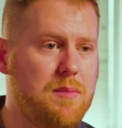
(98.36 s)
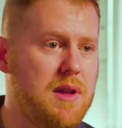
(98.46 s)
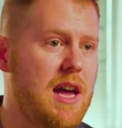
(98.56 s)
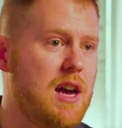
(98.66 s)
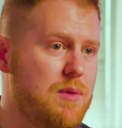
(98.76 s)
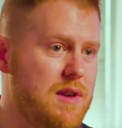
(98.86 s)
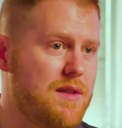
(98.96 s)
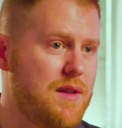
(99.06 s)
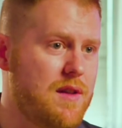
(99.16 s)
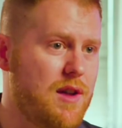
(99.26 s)
be
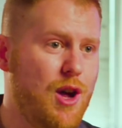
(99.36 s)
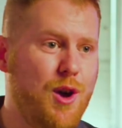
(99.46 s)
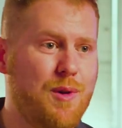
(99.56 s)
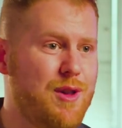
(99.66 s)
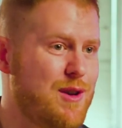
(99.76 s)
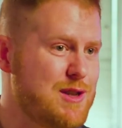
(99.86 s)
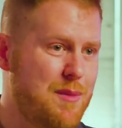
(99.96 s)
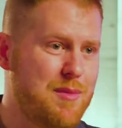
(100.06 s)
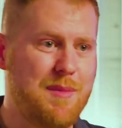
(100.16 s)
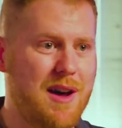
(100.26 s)
equidistant, whether you're on
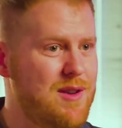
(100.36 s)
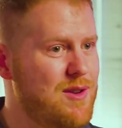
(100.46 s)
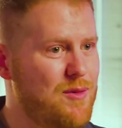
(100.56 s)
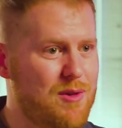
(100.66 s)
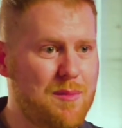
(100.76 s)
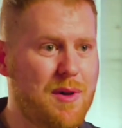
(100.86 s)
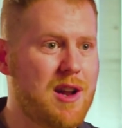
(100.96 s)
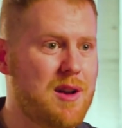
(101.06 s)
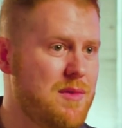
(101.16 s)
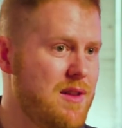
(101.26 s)
top of the mountain or on bottom of